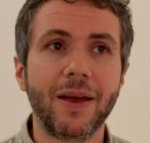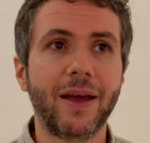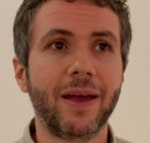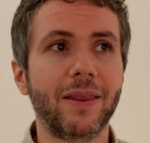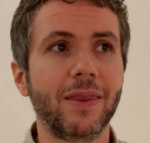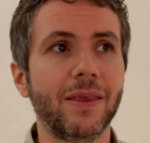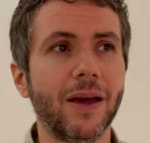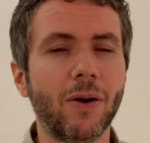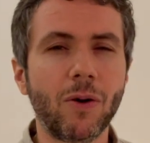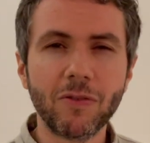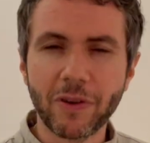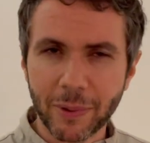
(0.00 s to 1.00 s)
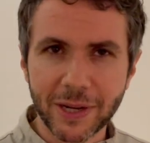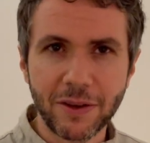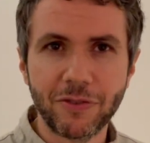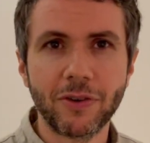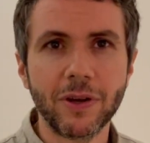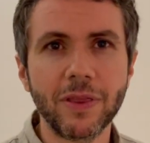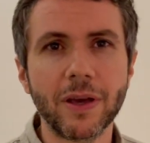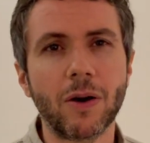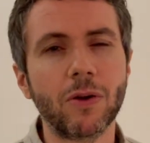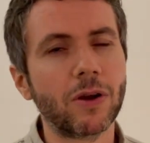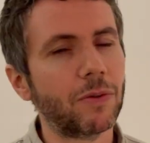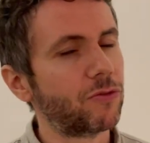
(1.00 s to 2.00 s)
And they're all very different. They
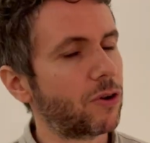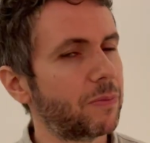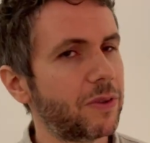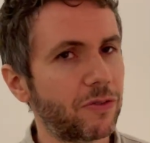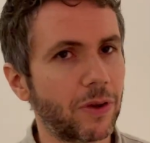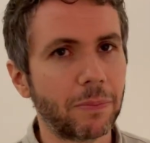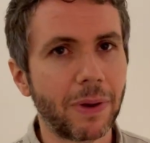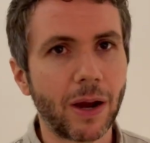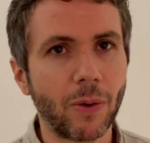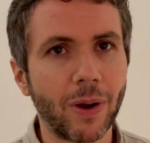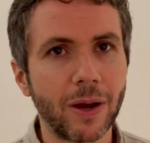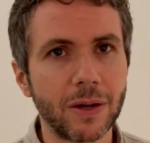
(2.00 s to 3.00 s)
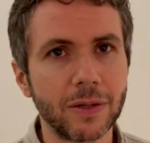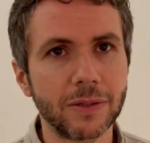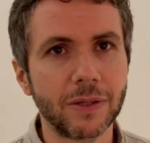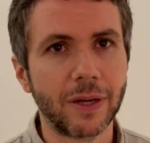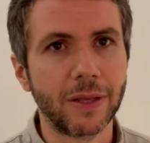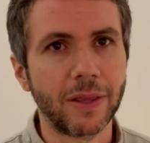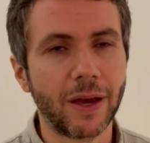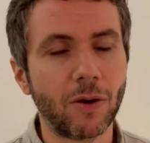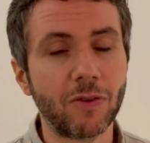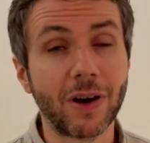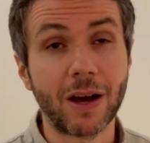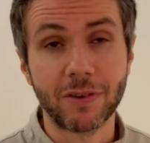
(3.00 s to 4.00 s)
all come from different background and they
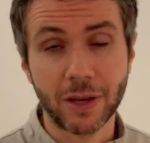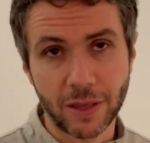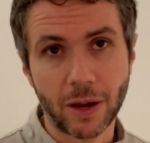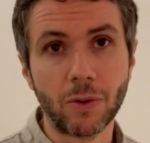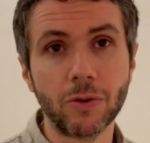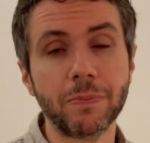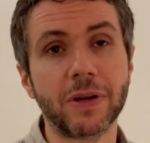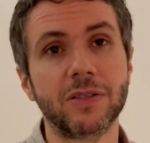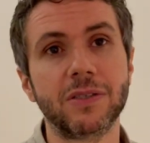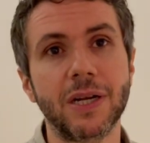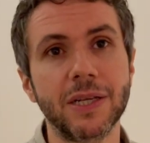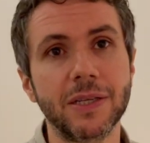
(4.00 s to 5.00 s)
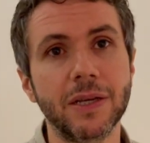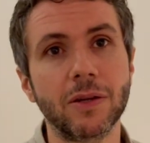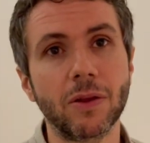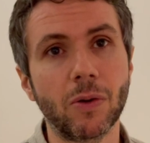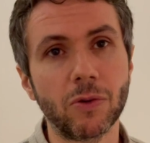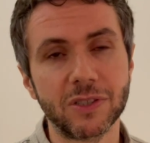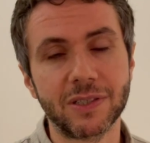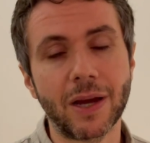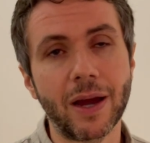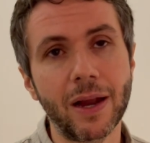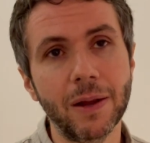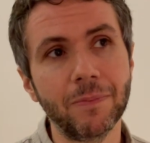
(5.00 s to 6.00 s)
all have their own personality and their own
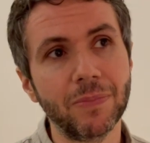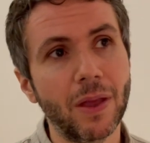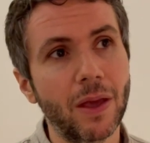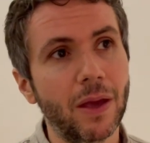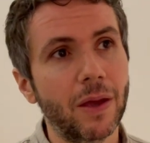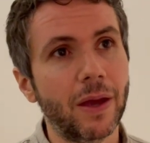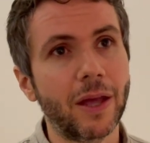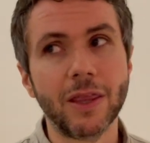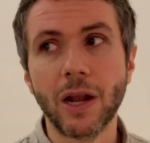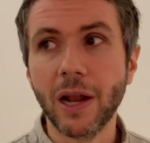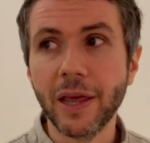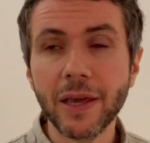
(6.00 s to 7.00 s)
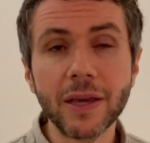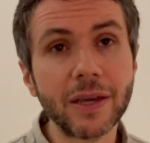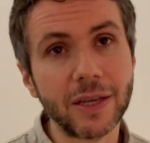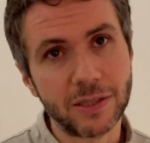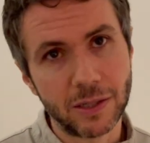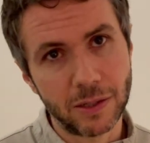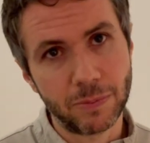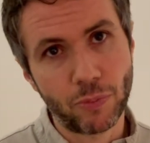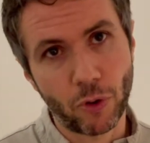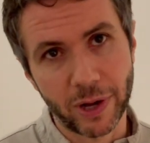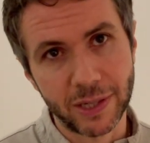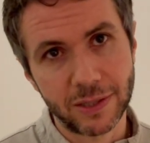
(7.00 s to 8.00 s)
style. And the link is a
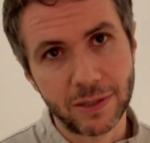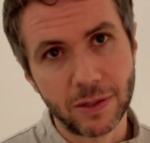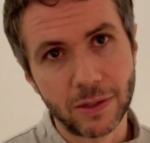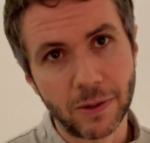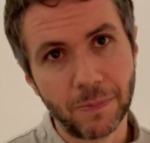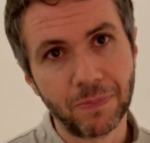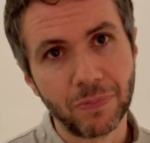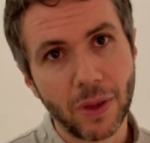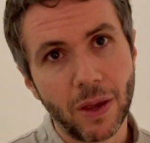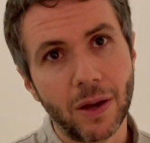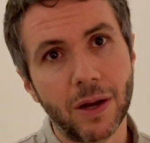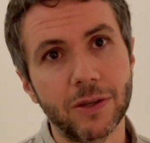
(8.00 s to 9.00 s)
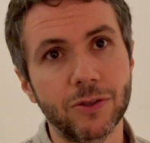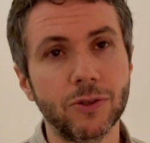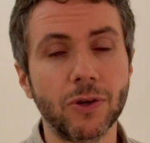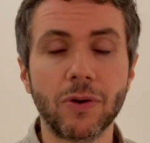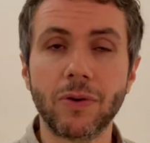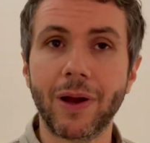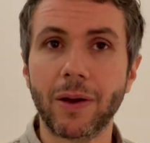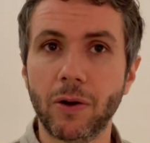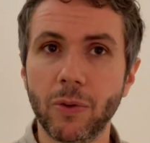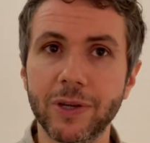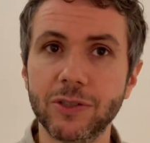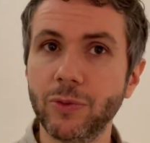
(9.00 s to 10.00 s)
print, you know. As you know, I'm
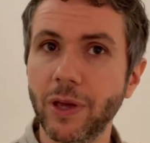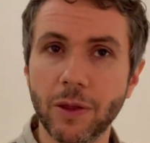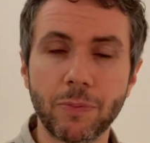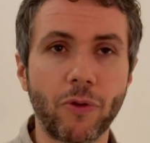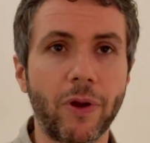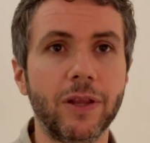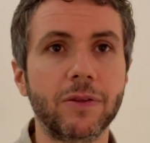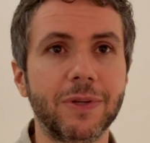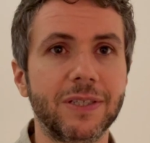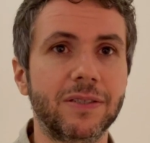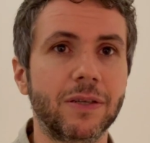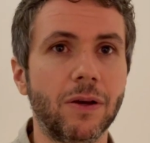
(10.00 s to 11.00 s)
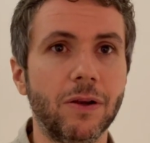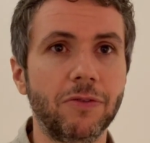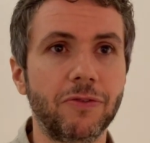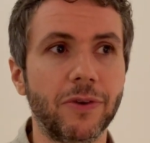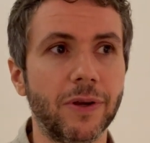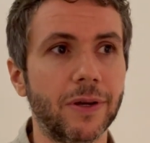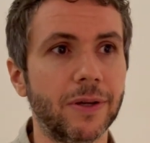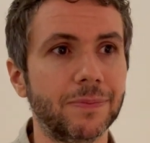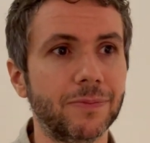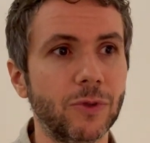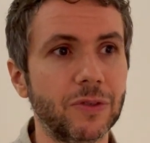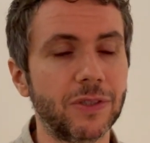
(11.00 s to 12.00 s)
always doing the print myself
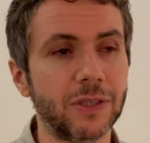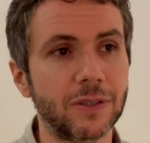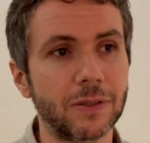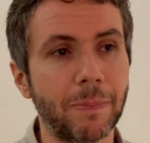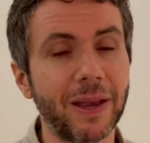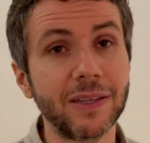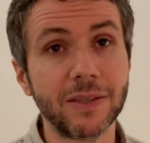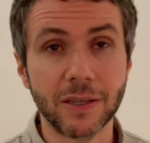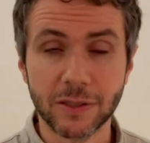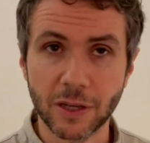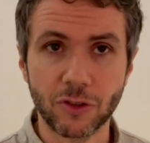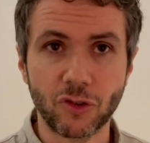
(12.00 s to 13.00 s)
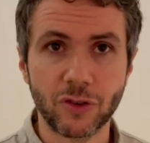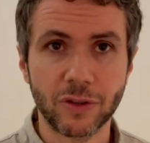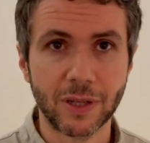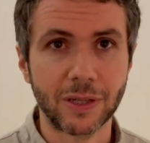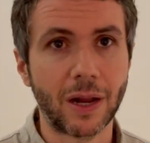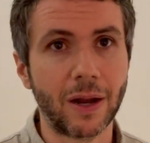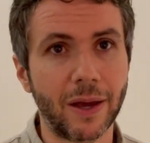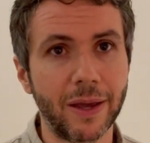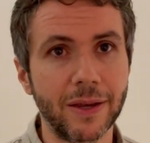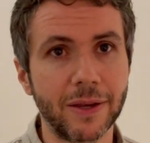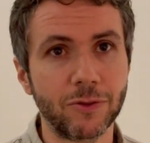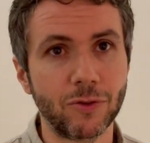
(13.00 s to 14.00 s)
with this painting touch that I
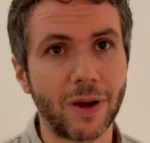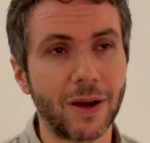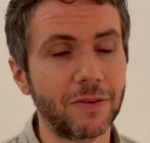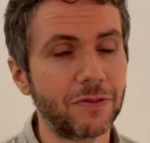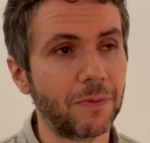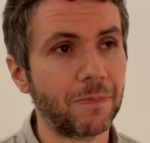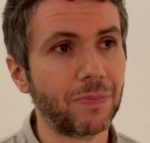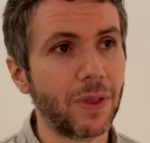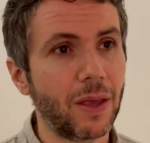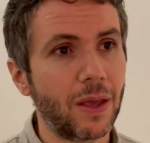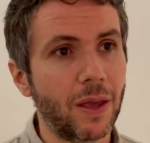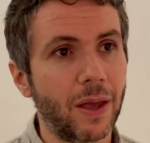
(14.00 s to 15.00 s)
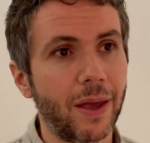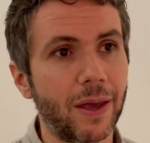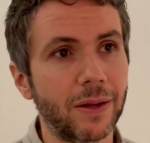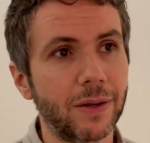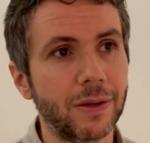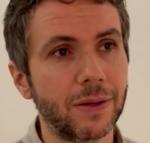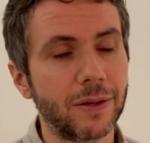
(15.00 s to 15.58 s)
like to have. And